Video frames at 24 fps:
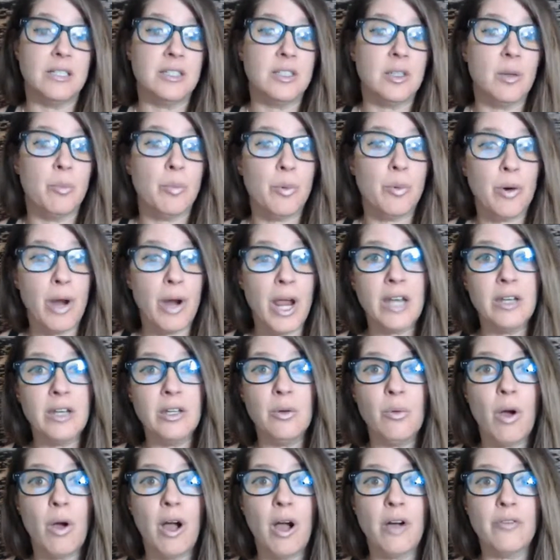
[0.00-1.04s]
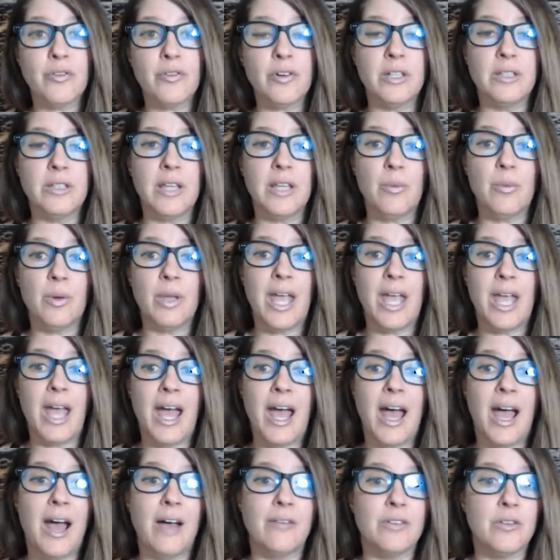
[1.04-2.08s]
It's a brand new offering that we
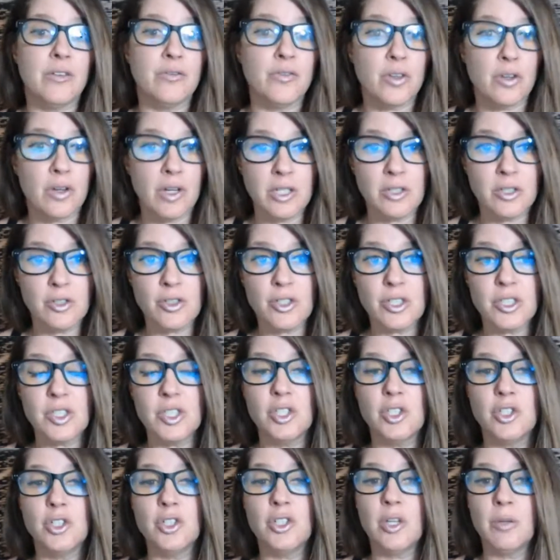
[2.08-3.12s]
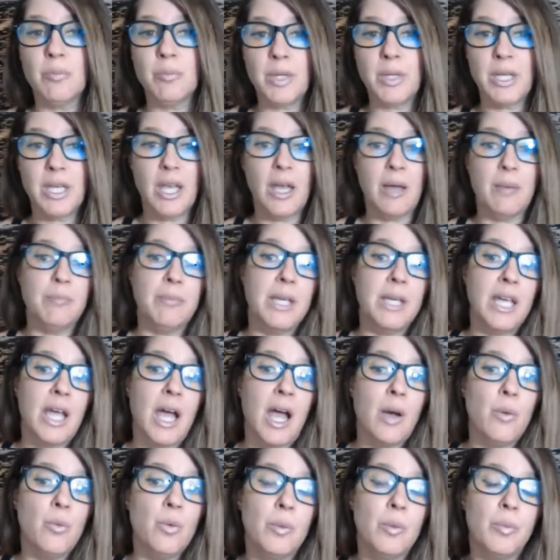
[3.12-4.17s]
have. If you're interested, you can PM me.
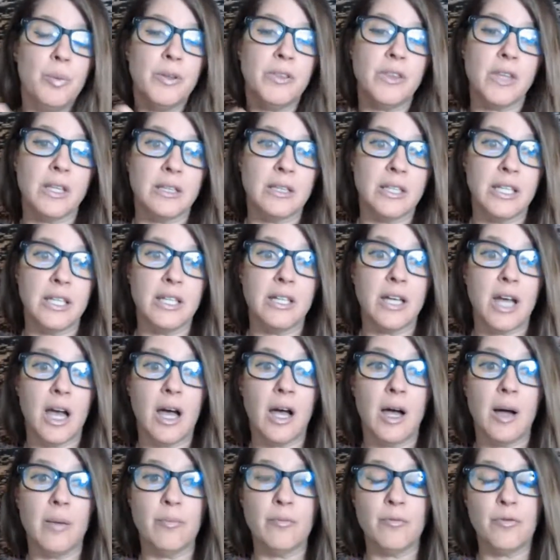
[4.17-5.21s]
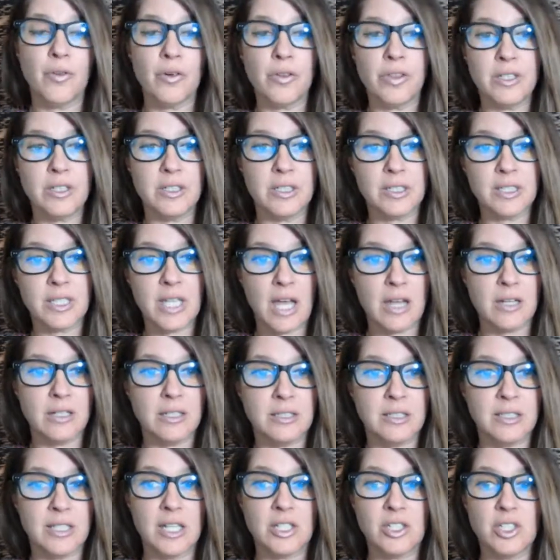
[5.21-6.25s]
I will put the link for the
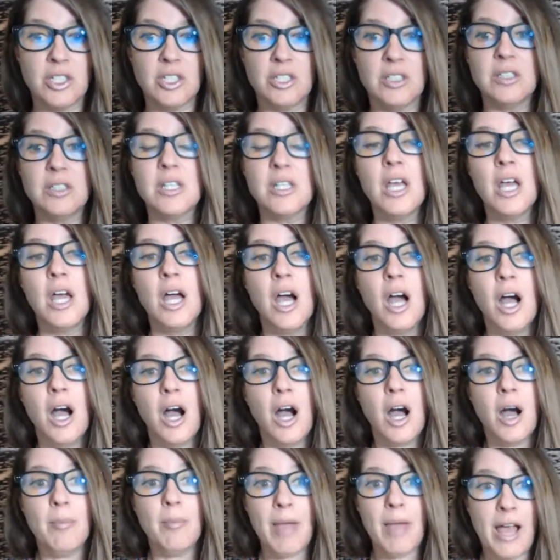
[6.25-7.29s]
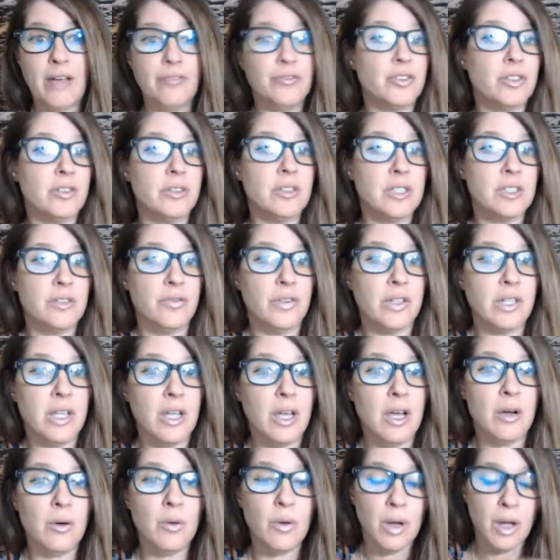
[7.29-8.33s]
discounted sessions after this
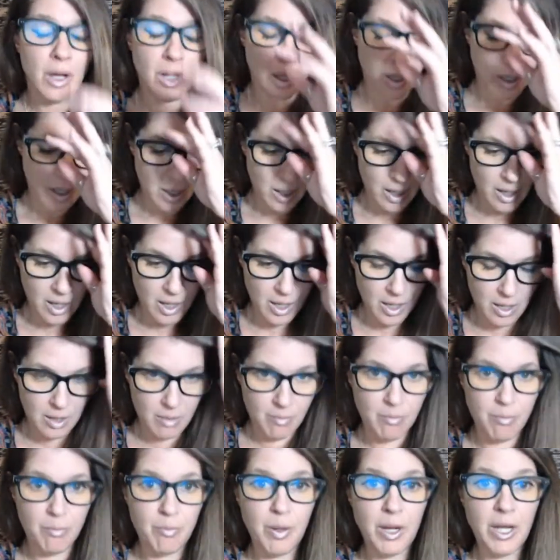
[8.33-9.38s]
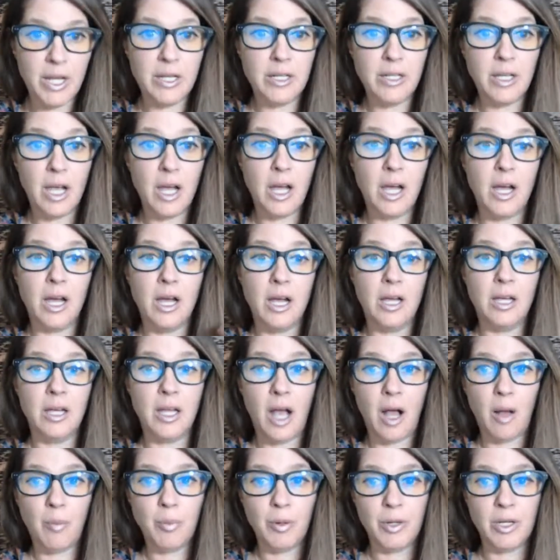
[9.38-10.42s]
video, but
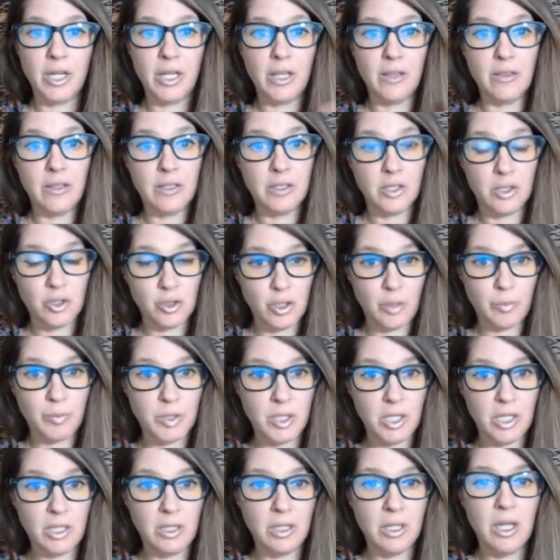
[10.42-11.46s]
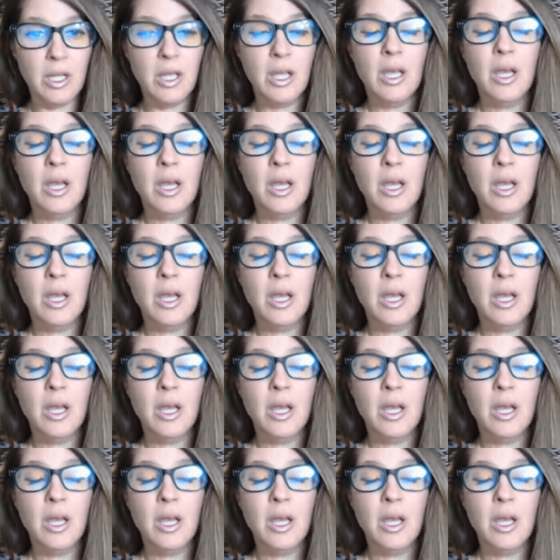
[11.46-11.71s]
I'll put it in the description.